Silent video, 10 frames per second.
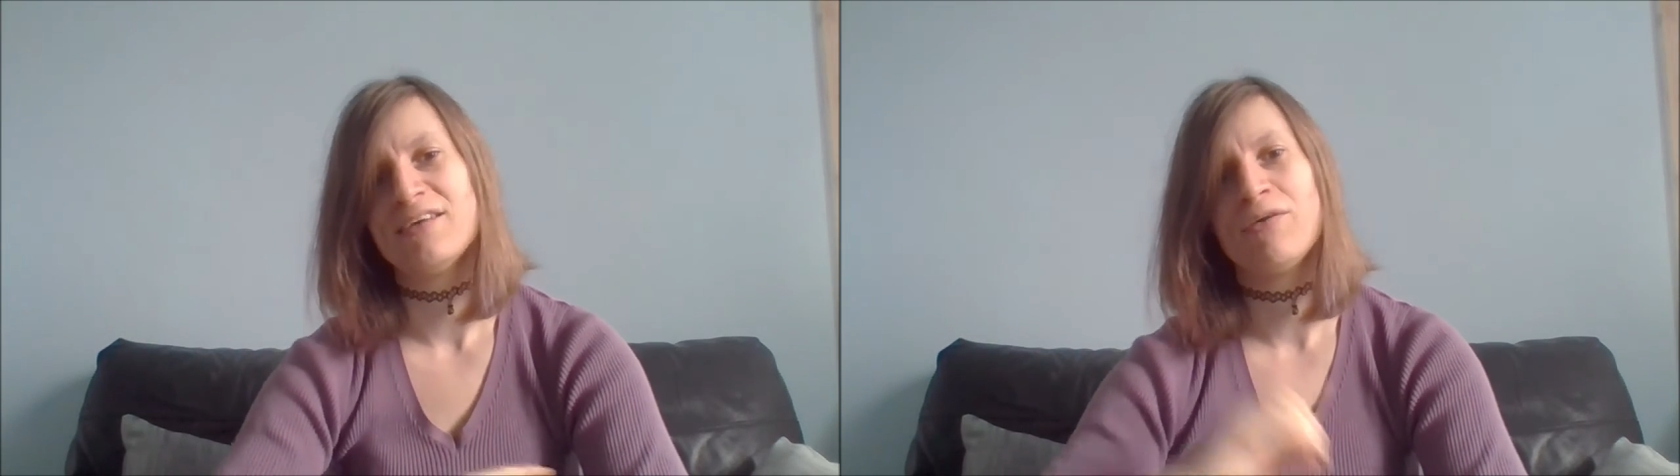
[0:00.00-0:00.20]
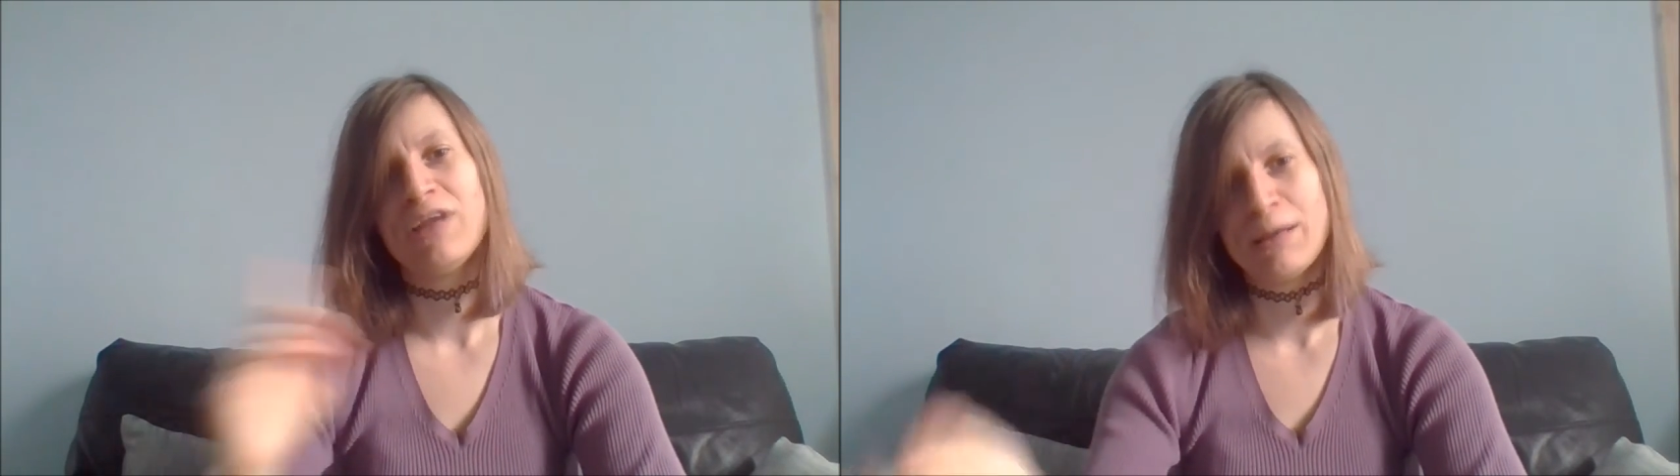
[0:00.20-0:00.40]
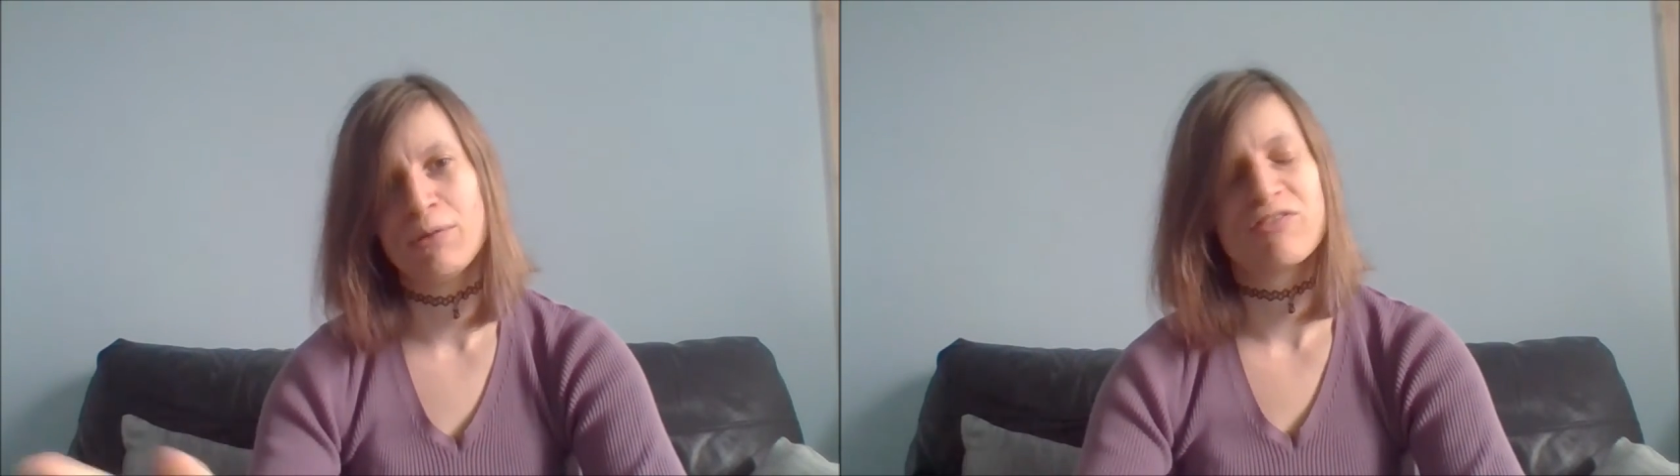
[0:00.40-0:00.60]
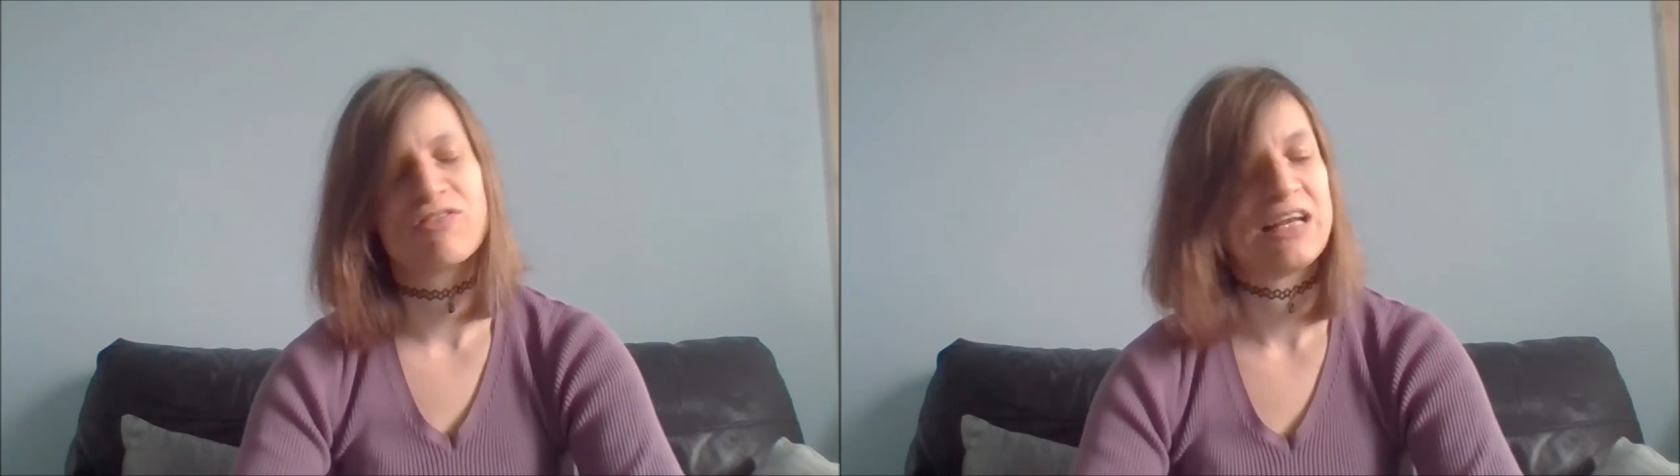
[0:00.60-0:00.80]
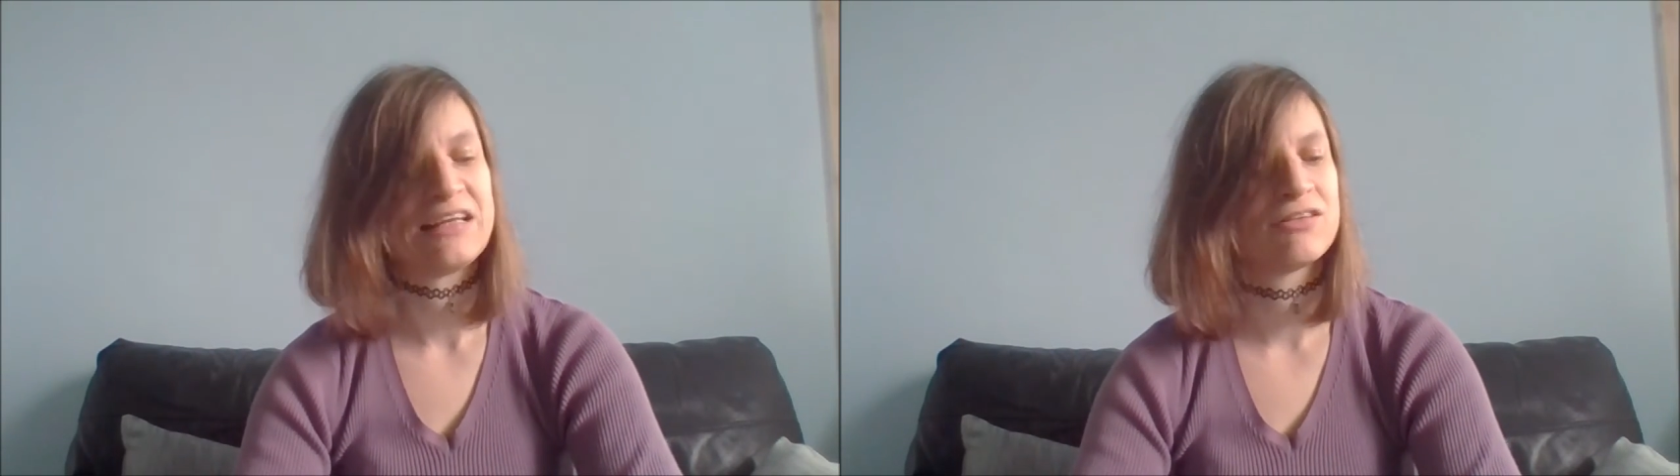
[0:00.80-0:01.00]
so it will have
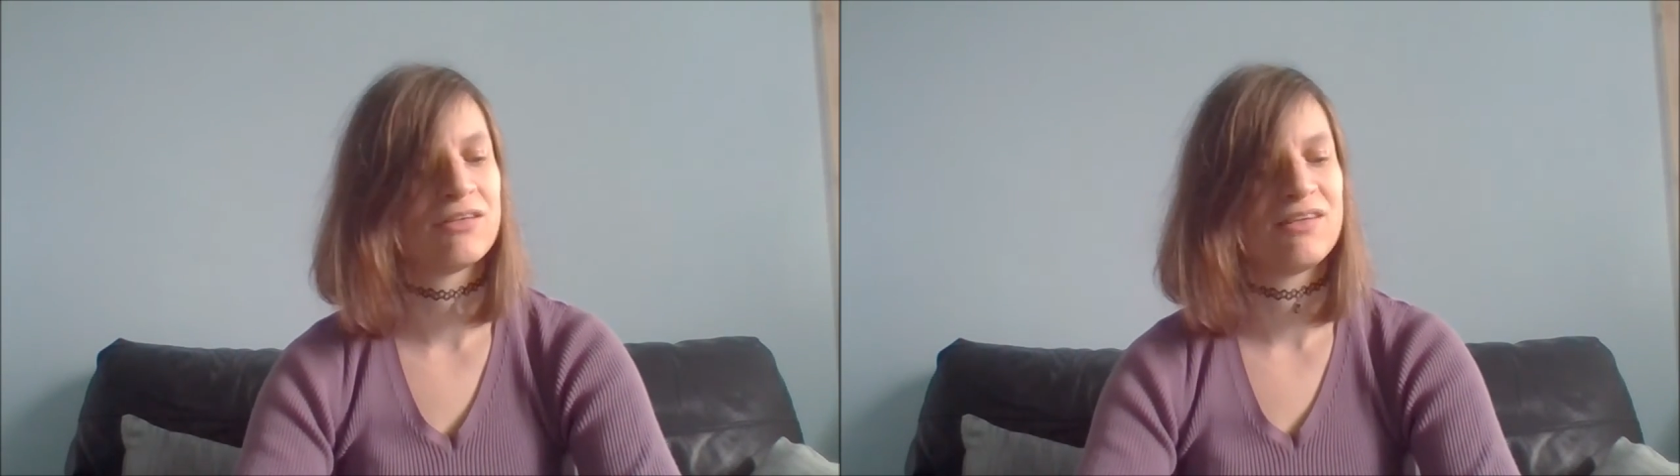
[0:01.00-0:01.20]
released on